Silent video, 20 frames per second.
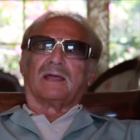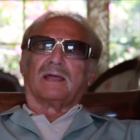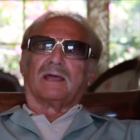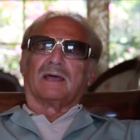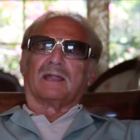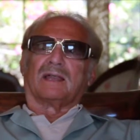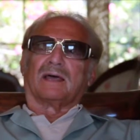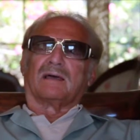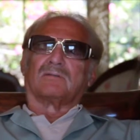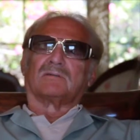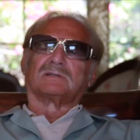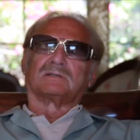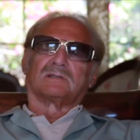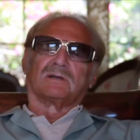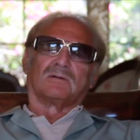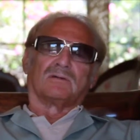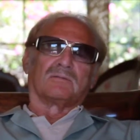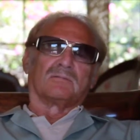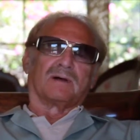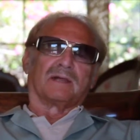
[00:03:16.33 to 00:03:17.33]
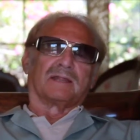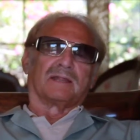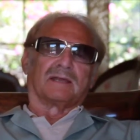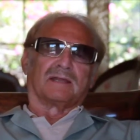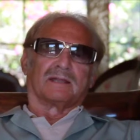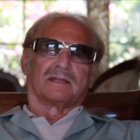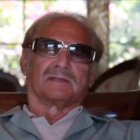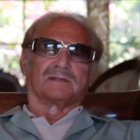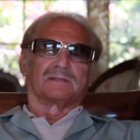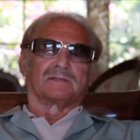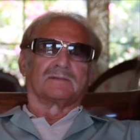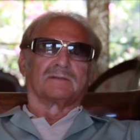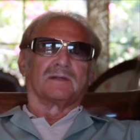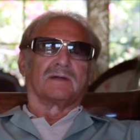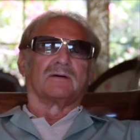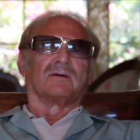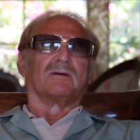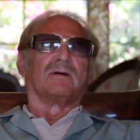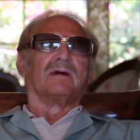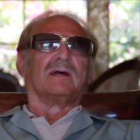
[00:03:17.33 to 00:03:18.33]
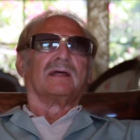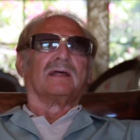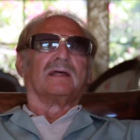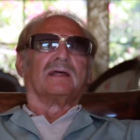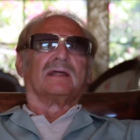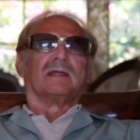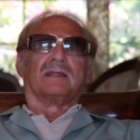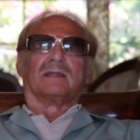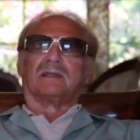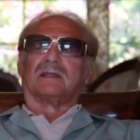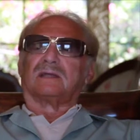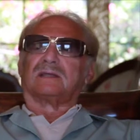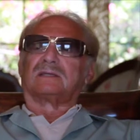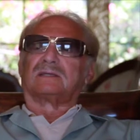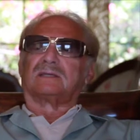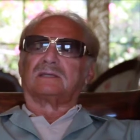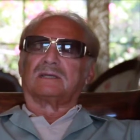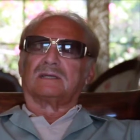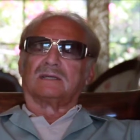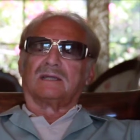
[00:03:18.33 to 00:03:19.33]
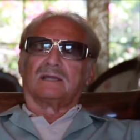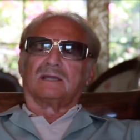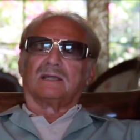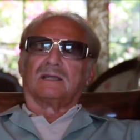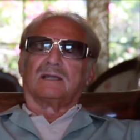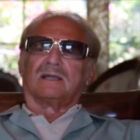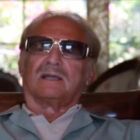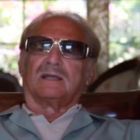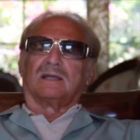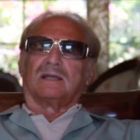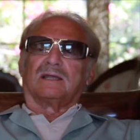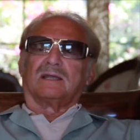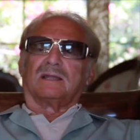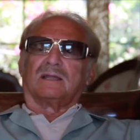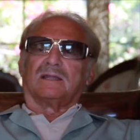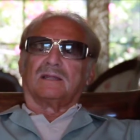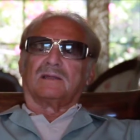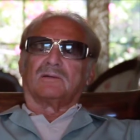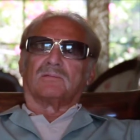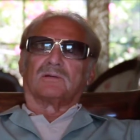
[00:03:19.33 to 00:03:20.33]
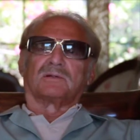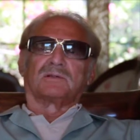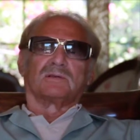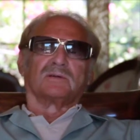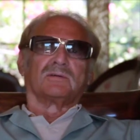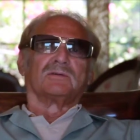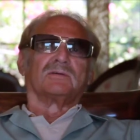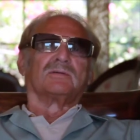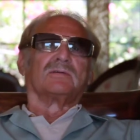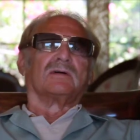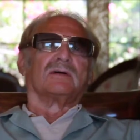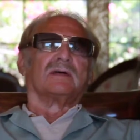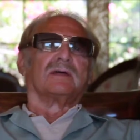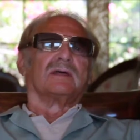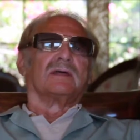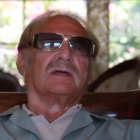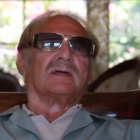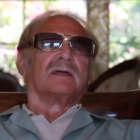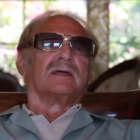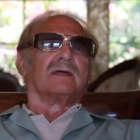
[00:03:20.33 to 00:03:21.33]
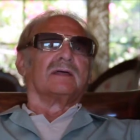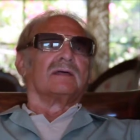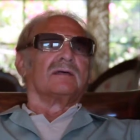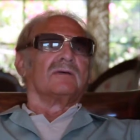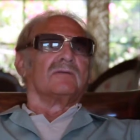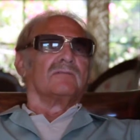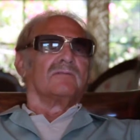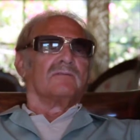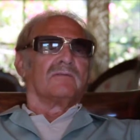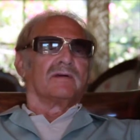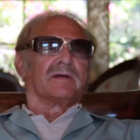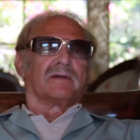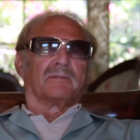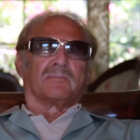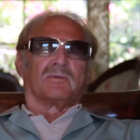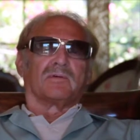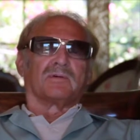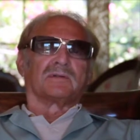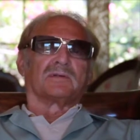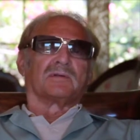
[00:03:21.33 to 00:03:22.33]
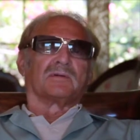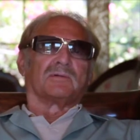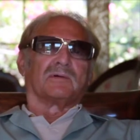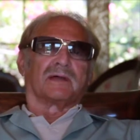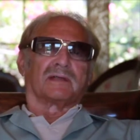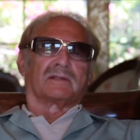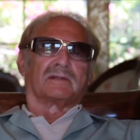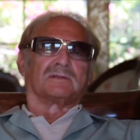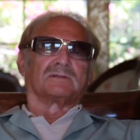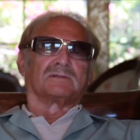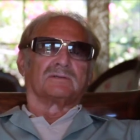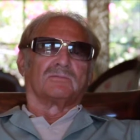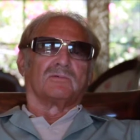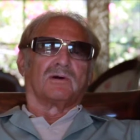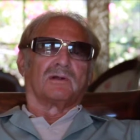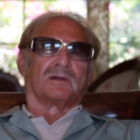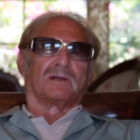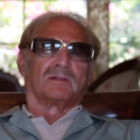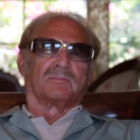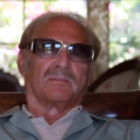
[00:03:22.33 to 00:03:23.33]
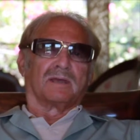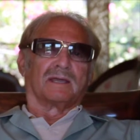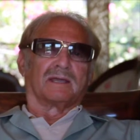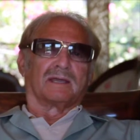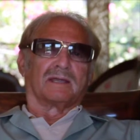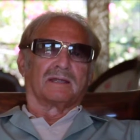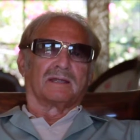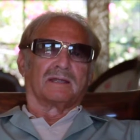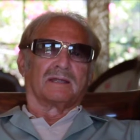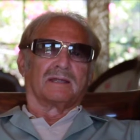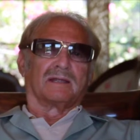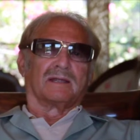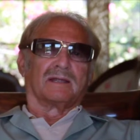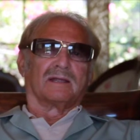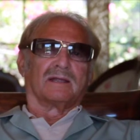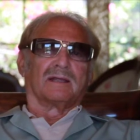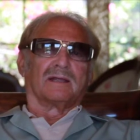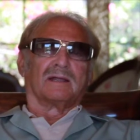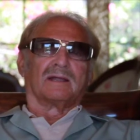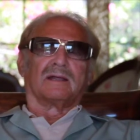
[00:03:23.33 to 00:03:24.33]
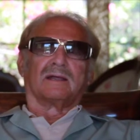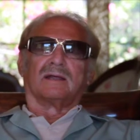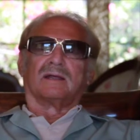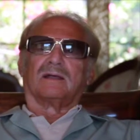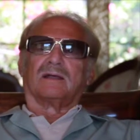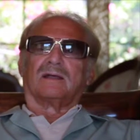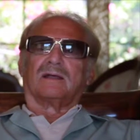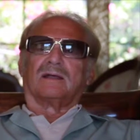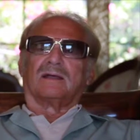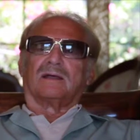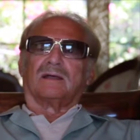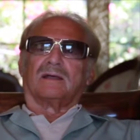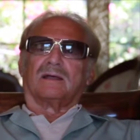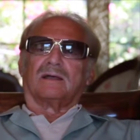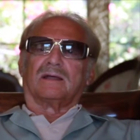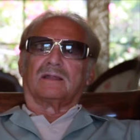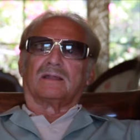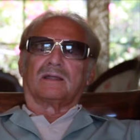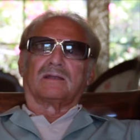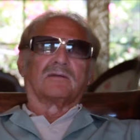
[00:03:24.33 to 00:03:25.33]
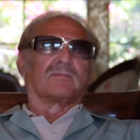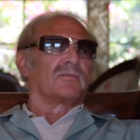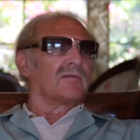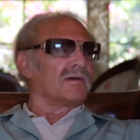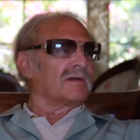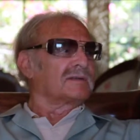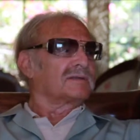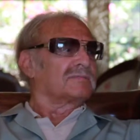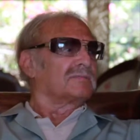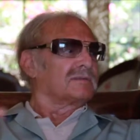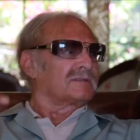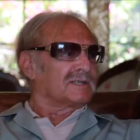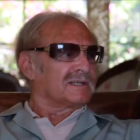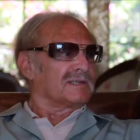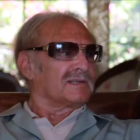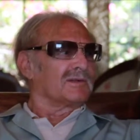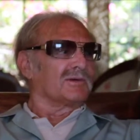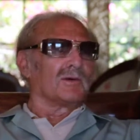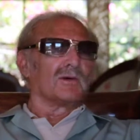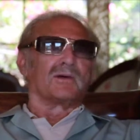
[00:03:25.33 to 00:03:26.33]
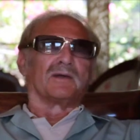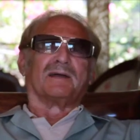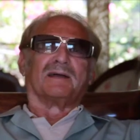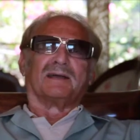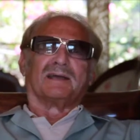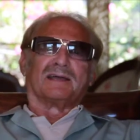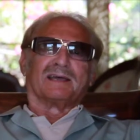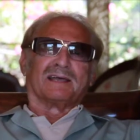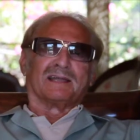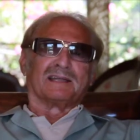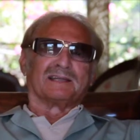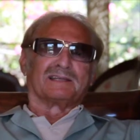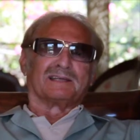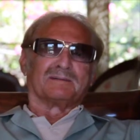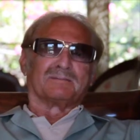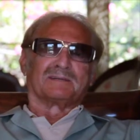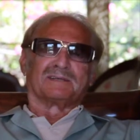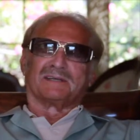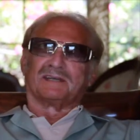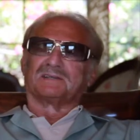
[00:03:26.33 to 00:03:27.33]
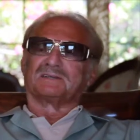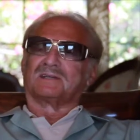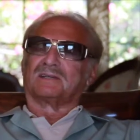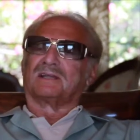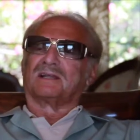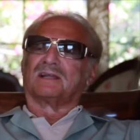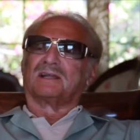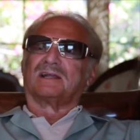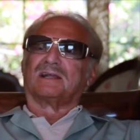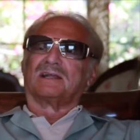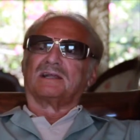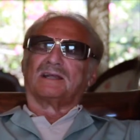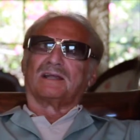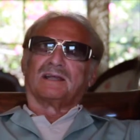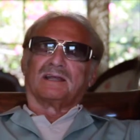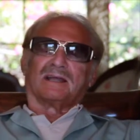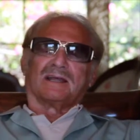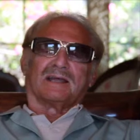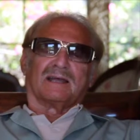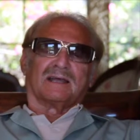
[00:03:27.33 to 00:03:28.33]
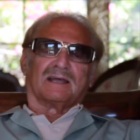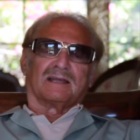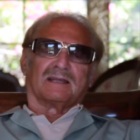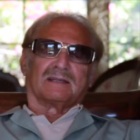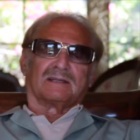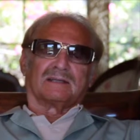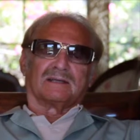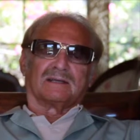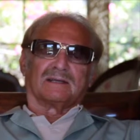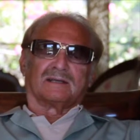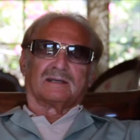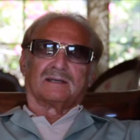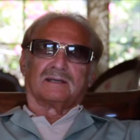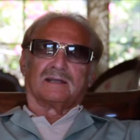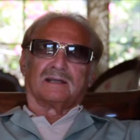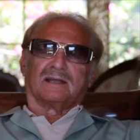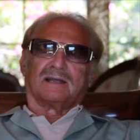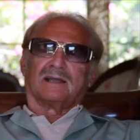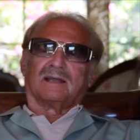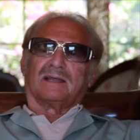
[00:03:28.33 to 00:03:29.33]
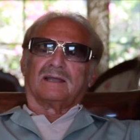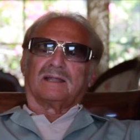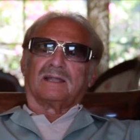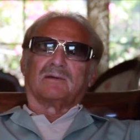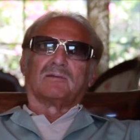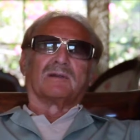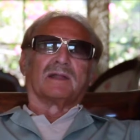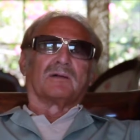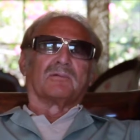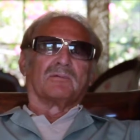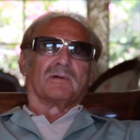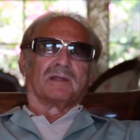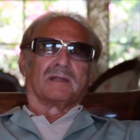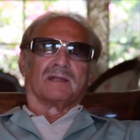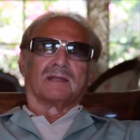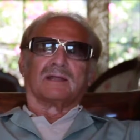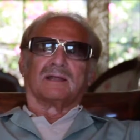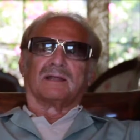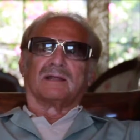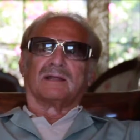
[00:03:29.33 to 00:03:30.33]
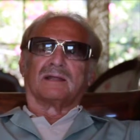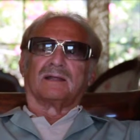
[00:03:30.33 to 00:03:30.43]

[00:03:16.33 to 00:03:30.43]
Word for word: And I was told by the head of the studio that there were two very important directors who wanted to make it. And that, of course, was a lure and a temptation. And uh, when I read it,